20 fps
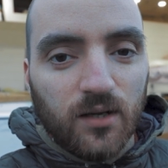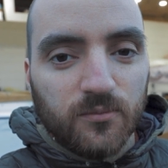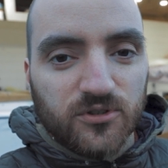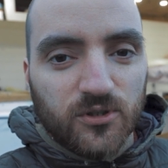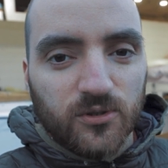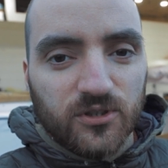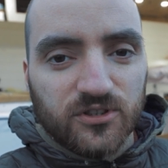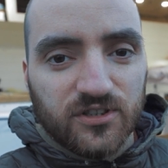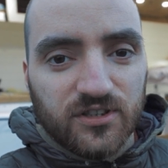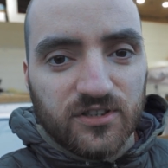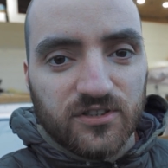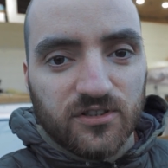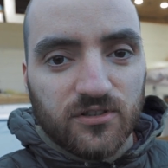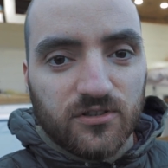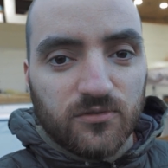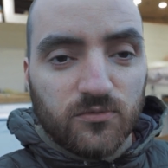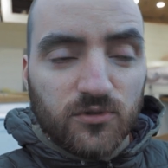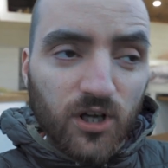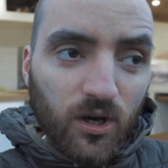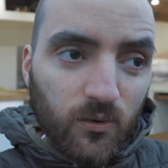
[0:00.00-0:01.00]
So I just need to
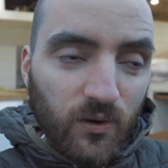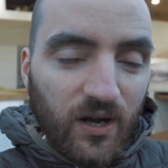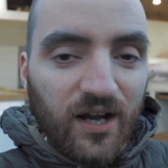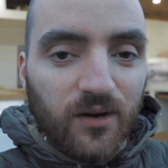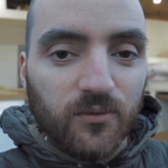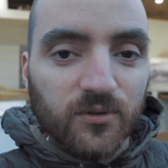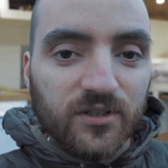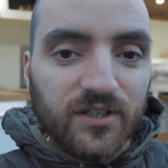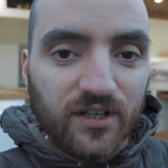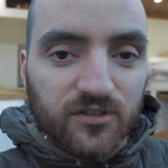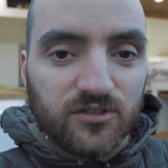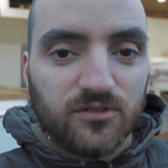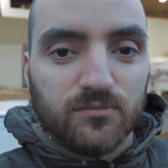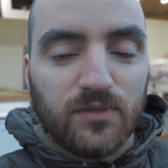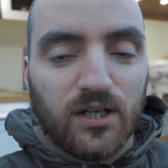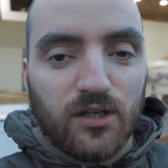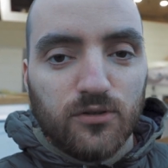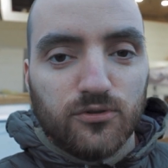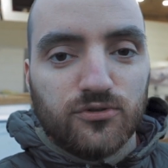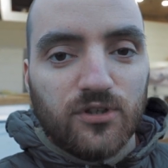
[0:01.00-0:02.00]
go out, get some
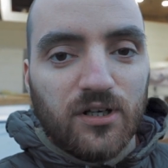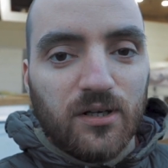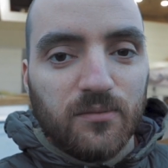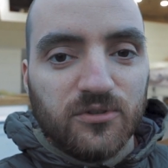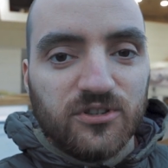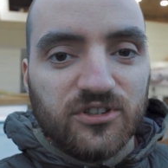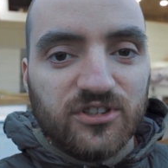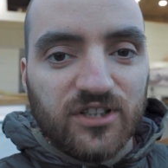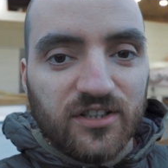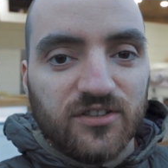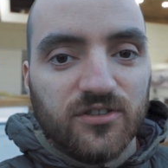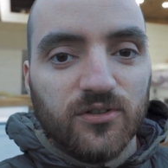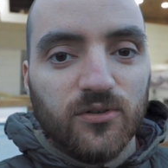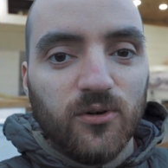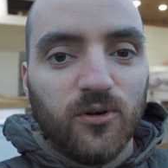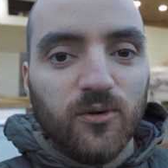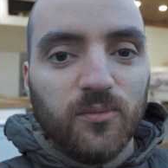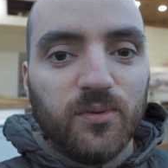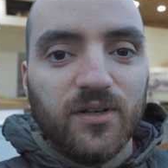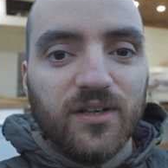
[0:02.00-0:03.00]
mouse traps, set it
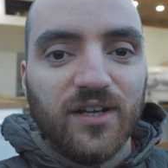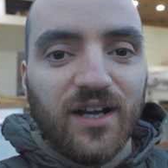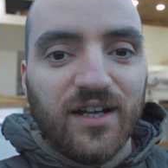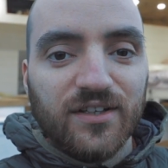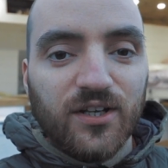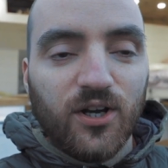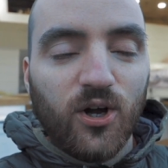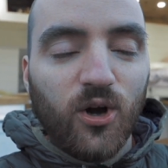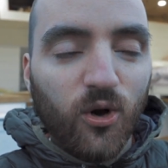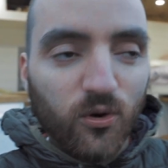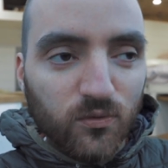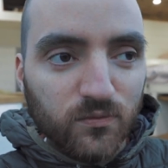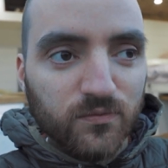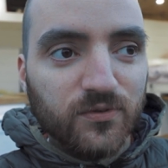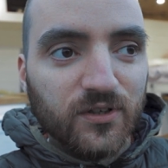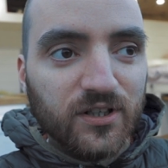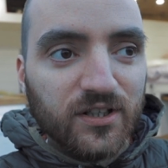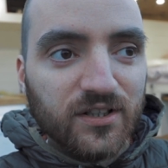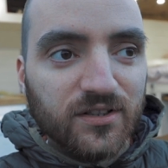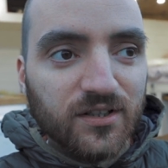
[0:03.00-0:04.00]
up, and
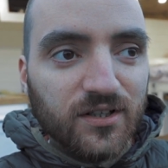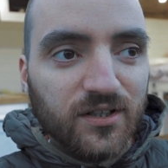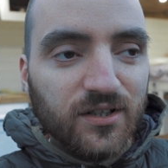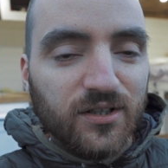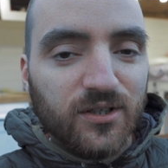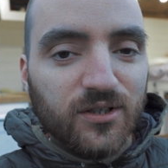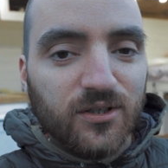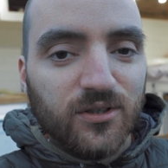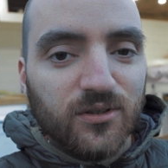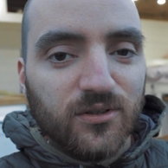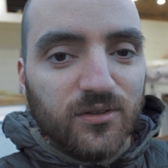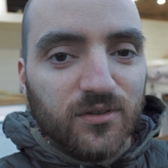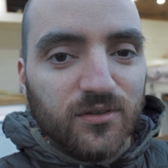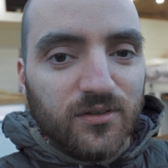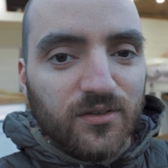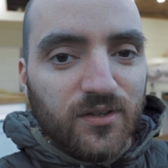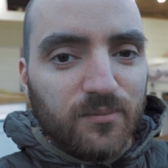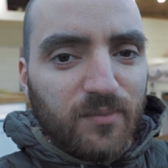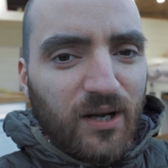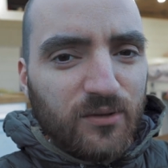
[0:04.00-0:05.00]
hopefully
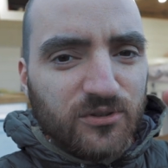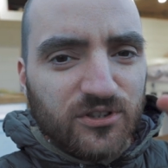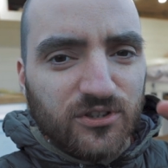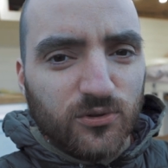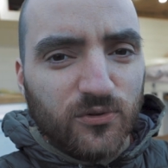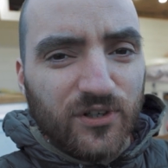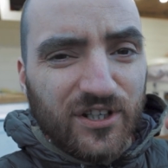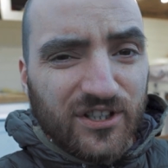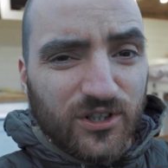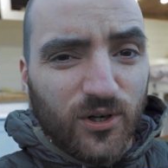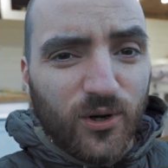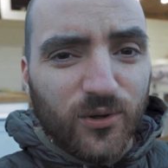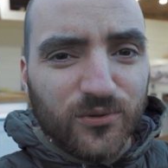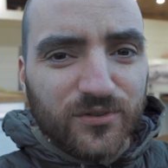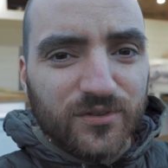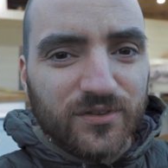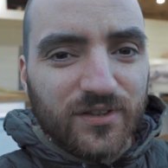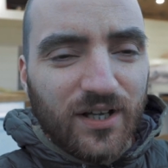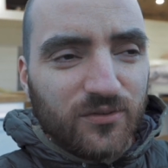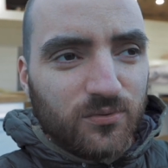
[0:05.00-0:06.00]
the mouse is already
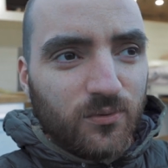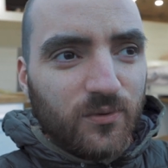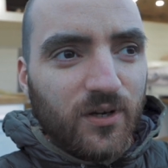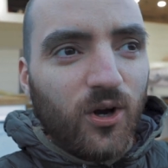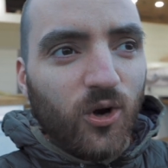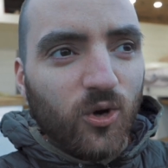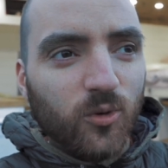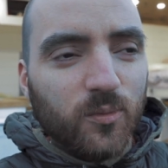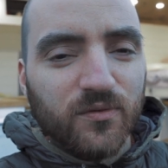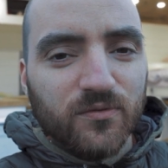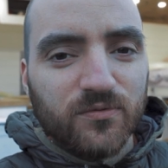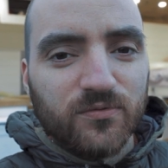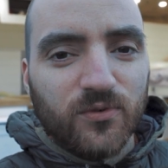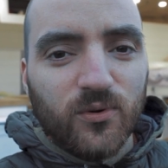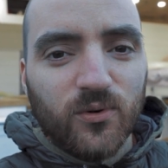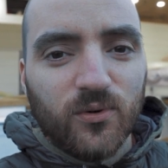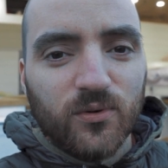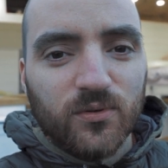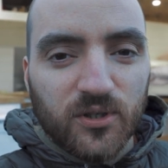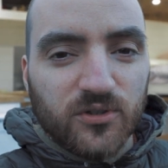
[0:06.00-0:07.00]
gone. That's what we're hoping
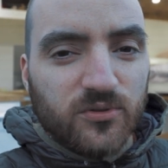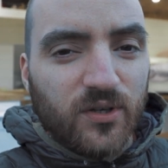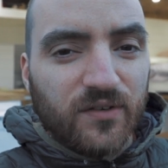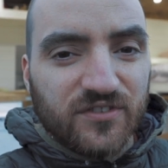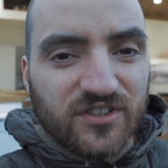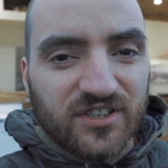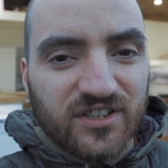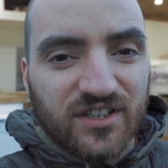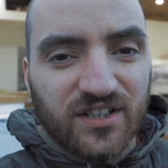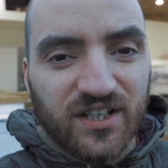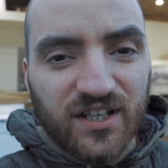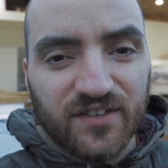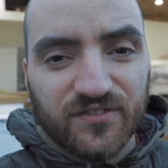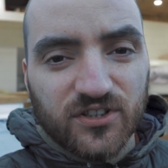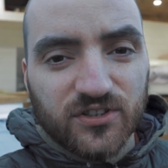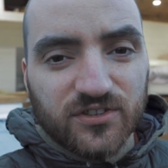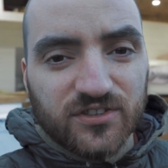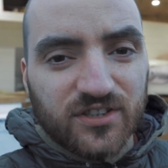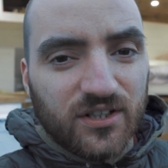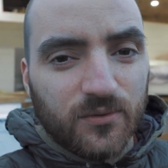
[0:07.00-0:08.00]
for because we haven't seen any
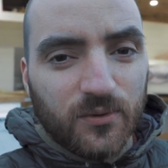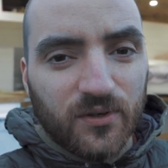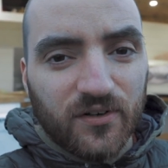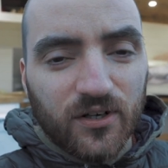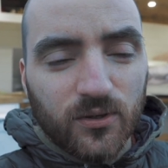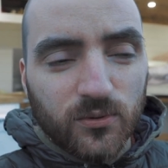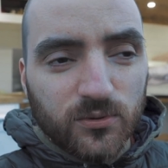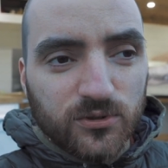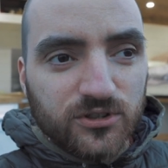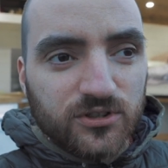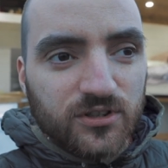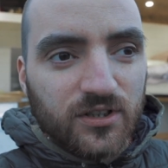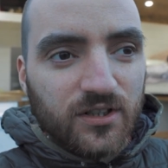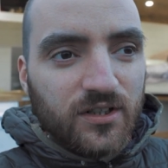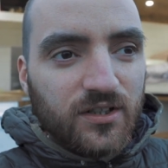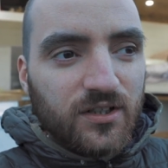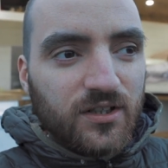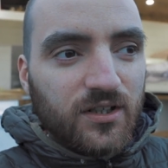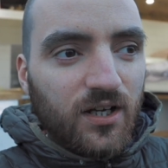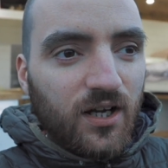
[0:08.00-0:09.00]
evidence anywhere else.
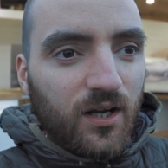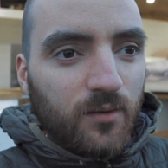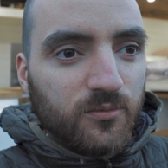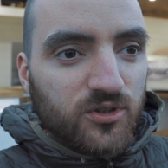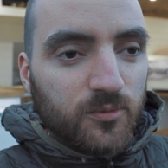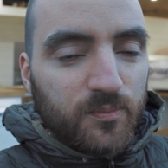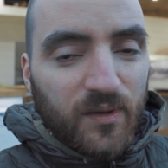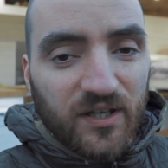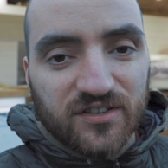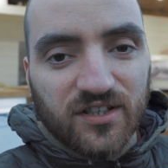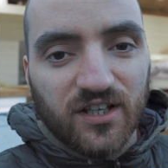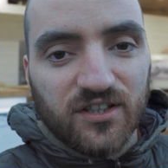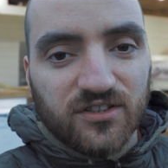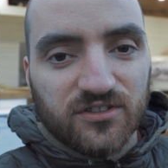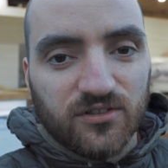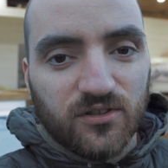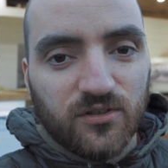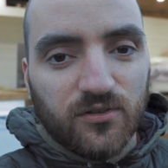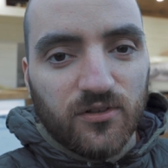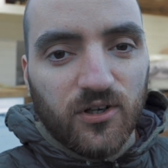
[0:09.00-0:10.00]
So best case
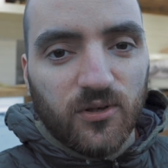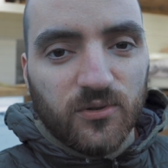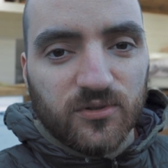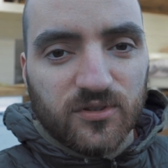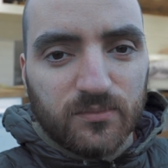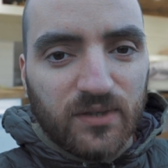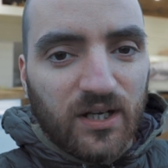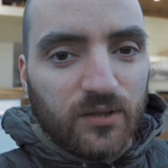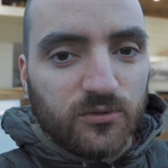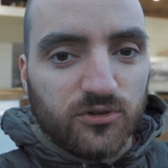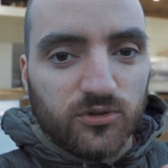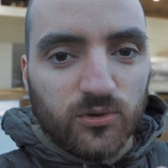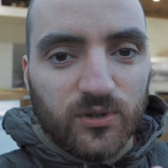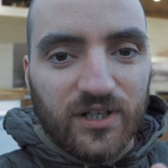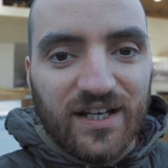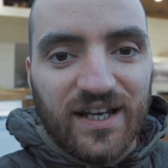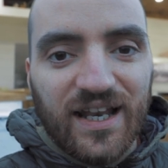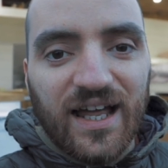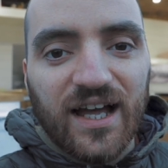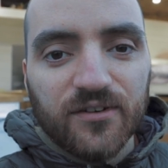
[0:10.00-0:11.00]
scenario is the mouse has
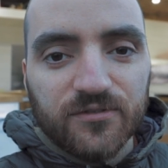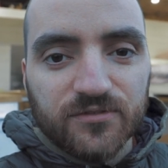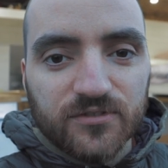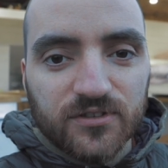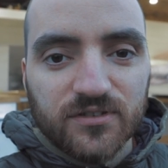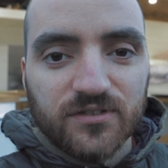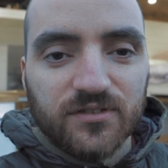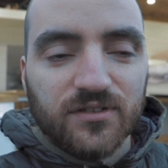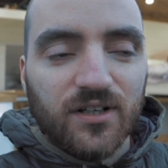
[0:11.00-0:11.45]
already left.